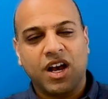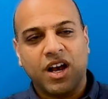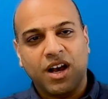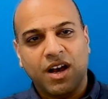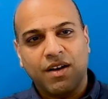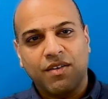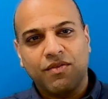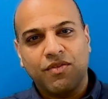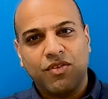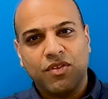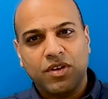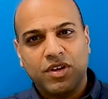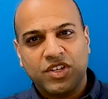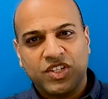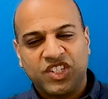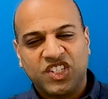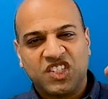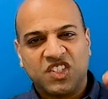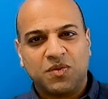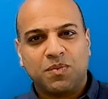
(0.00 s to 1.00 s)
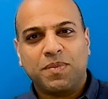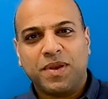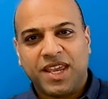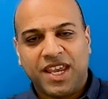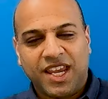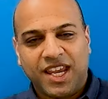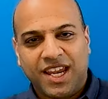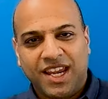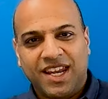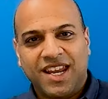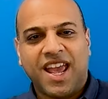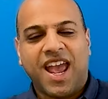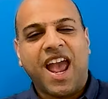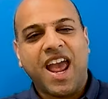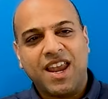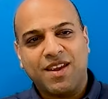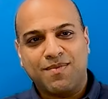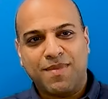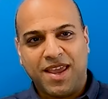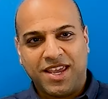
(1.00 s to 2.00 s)
of speed
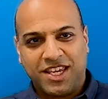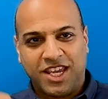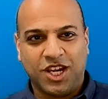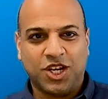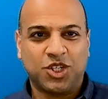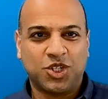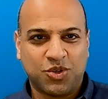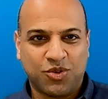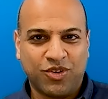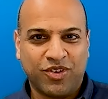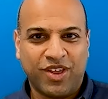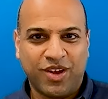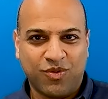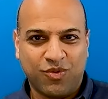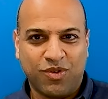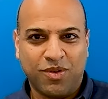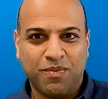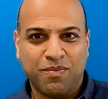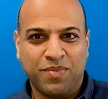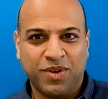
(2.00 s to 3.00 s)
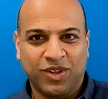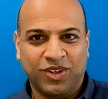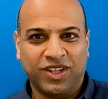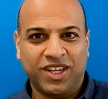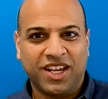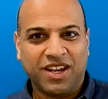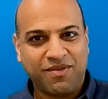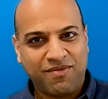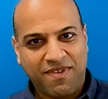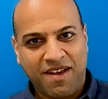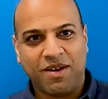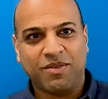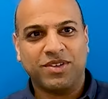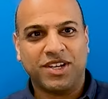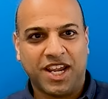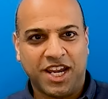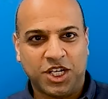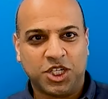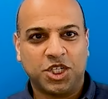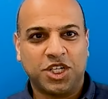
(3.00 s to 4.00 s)
and making sure that we're building a
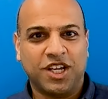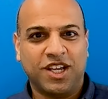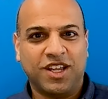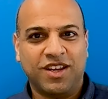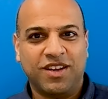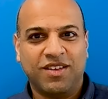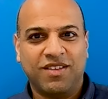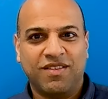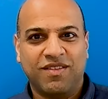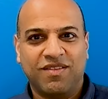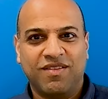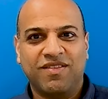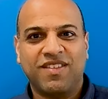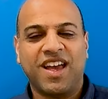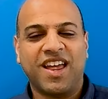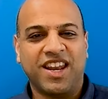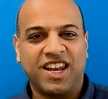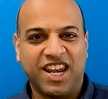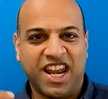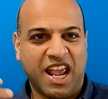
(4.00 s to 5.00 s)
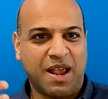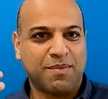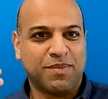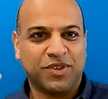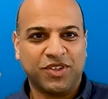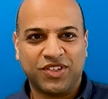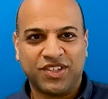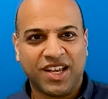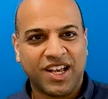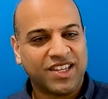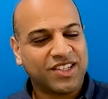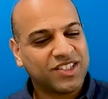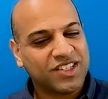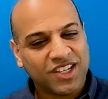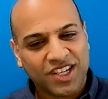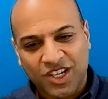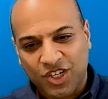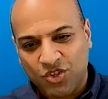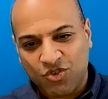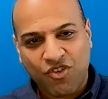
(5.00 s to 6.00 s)
foundation that enables us
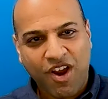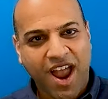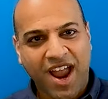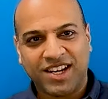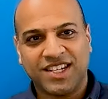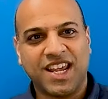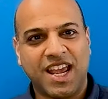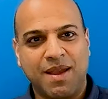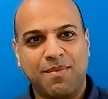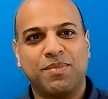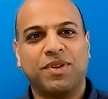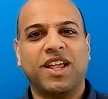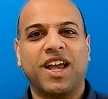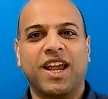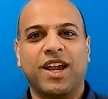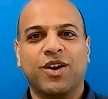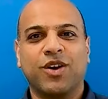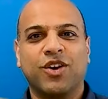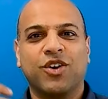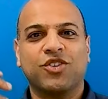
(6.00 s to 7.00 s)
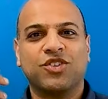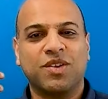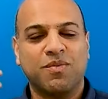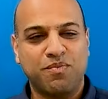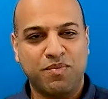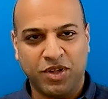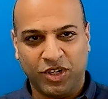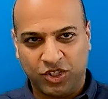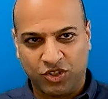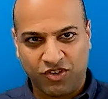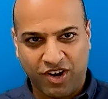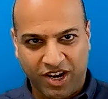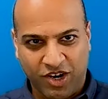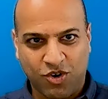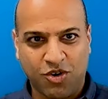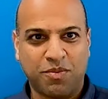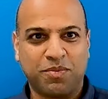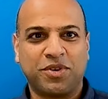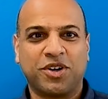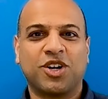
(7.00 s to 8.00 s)
to attract A players and build a great
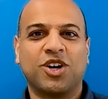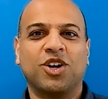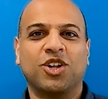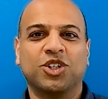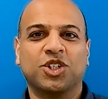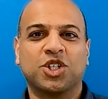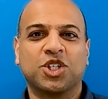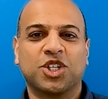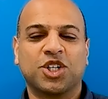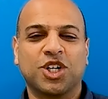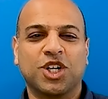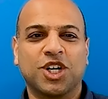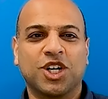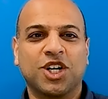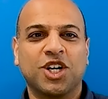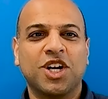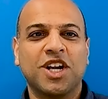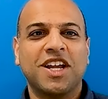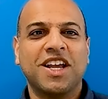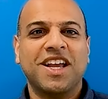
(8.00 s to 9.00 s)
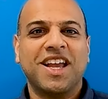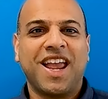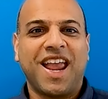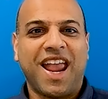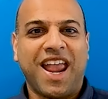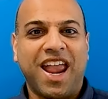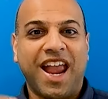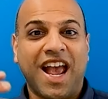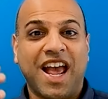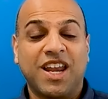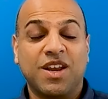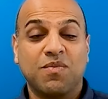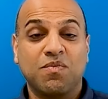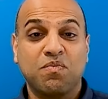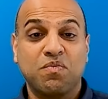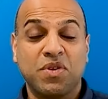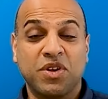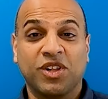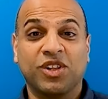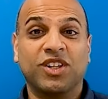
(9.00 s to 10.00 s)
corporate culture
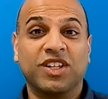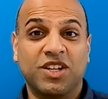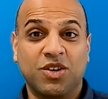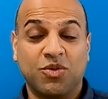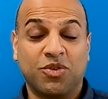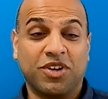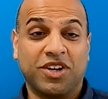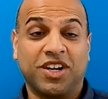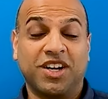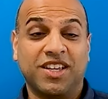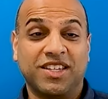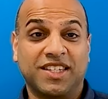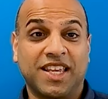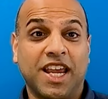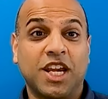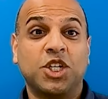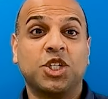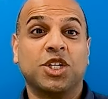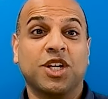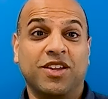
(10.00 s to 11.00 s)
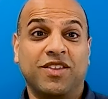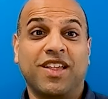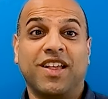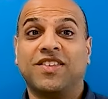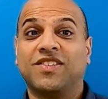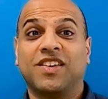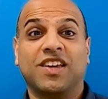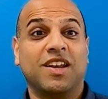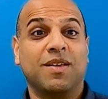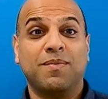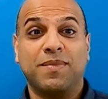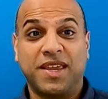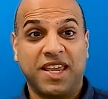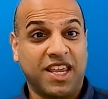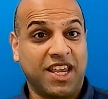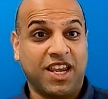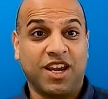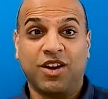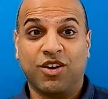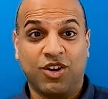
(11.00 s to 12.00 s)
and build an organization that's going to
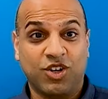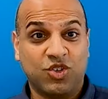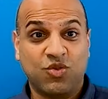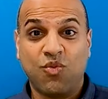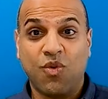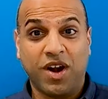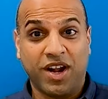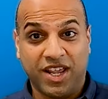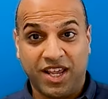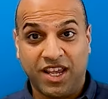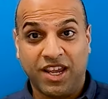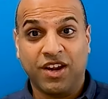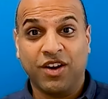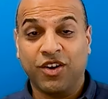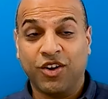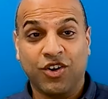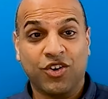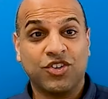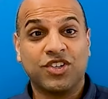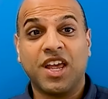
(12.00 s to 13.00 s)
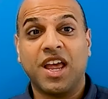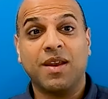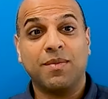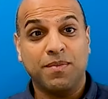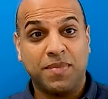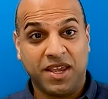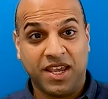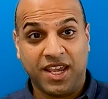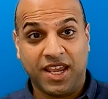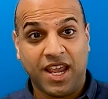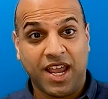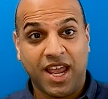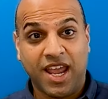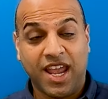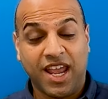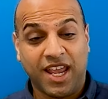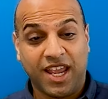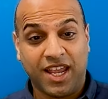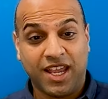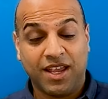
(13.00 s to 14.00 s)
be here in twenty years and be
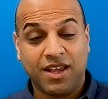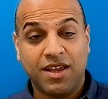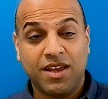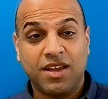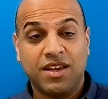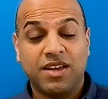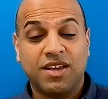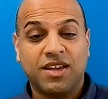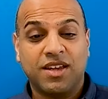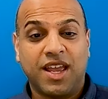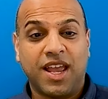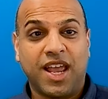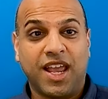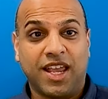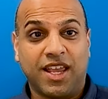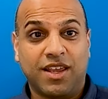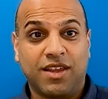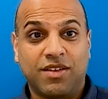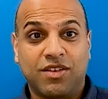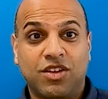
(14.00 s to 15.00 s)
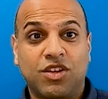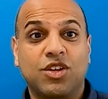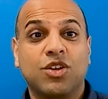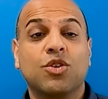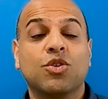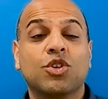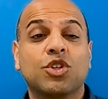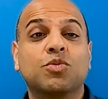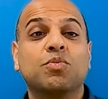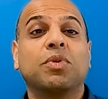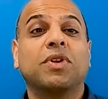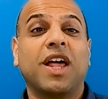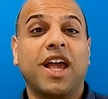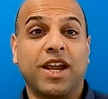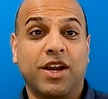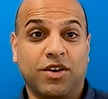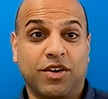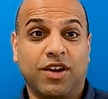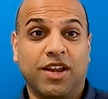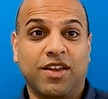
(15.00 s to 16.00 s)
a a huge
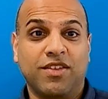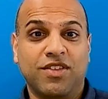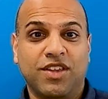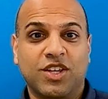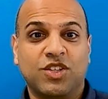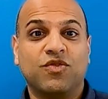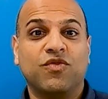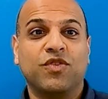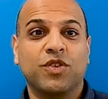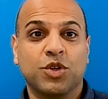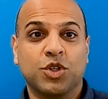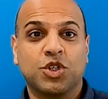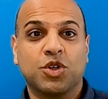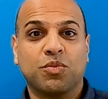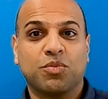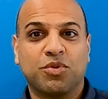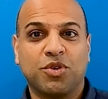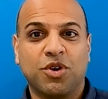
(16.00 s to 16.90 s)
player in this future